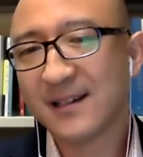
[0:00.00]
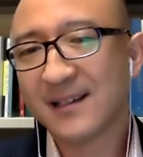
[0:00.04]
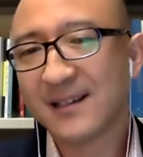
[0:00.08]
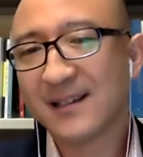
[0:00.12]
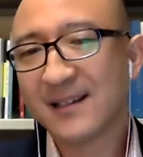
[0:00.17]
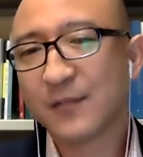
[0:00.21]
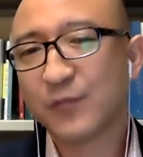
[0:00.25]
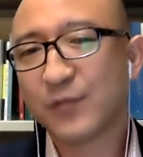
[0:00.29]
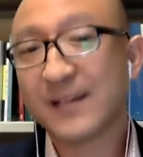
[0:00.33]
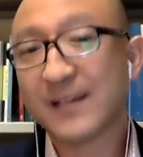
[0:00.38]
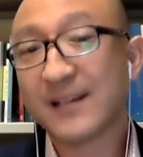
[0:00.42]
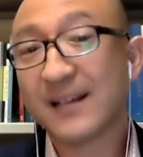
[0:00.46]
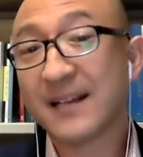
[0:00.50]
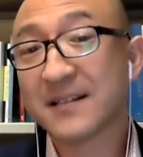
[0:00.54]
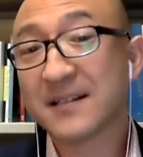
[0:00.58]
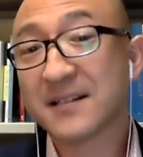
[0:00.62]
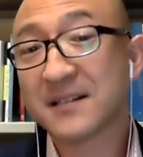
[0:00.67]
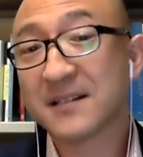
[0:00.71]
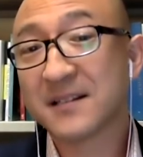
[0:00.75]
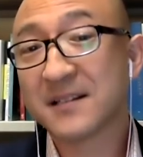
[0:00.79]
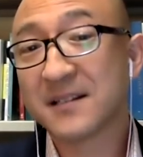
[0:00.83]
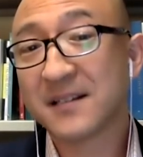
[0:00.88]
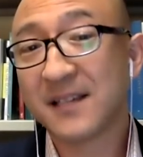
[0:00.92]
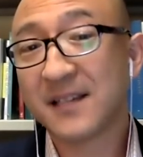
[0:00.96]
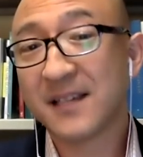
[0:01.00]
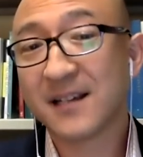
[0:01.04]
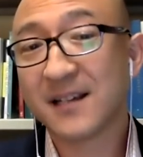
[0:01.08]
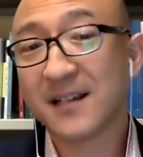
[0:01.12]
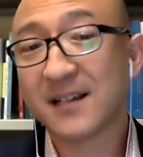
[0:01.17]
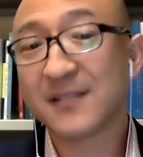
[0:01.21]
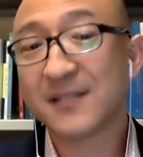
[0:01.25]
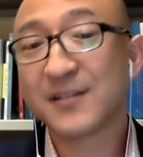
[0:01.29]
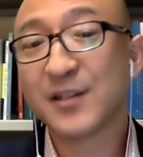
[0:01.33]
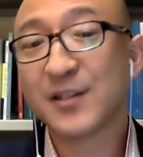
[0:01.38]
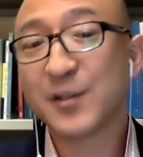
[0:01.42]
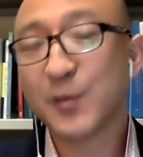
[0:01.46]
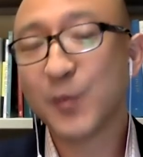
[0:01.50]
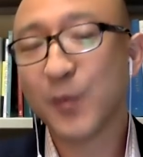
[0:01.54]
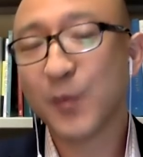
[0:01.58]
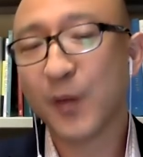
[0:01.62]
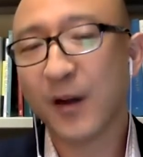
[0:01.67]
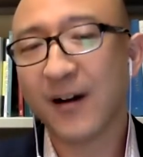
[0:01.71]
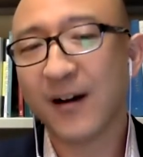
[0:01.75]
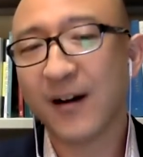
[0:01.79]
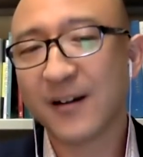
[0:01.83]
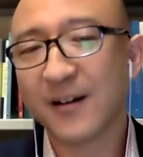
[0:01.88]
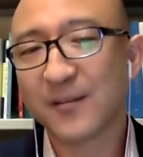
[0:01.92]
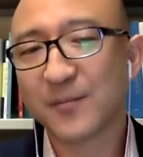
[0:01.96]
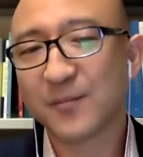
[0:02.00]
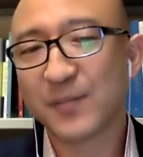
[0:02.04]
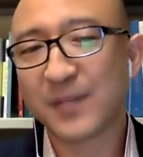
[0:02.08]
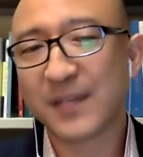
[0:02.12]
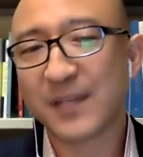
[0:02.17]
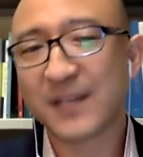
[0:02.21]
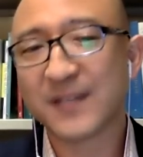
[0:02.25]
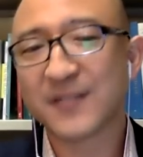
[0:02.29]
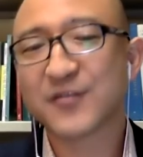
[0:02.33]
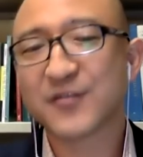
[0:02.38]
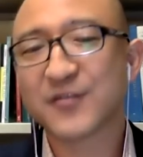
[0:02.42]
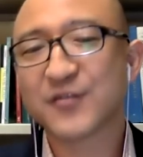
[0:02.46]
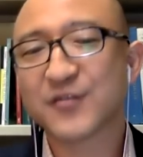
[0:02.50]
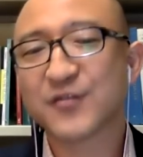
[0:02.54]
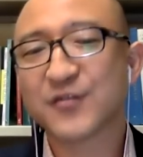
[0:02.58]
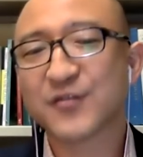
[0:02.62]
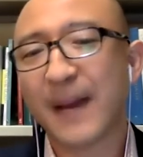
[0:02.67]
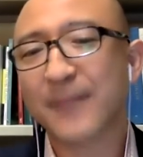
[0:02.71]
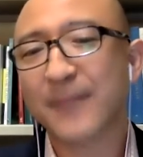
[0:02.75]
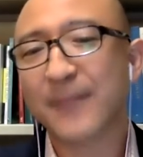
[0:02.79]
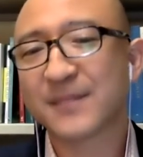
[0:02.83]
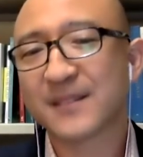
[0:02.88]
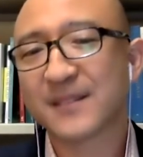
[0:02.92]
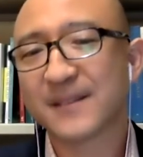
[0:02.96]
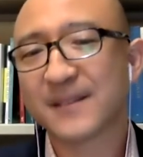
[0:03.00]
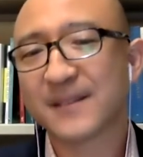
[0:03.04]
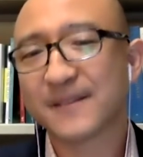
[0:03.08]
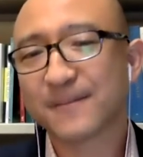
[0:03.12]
we can actually continue on being trapped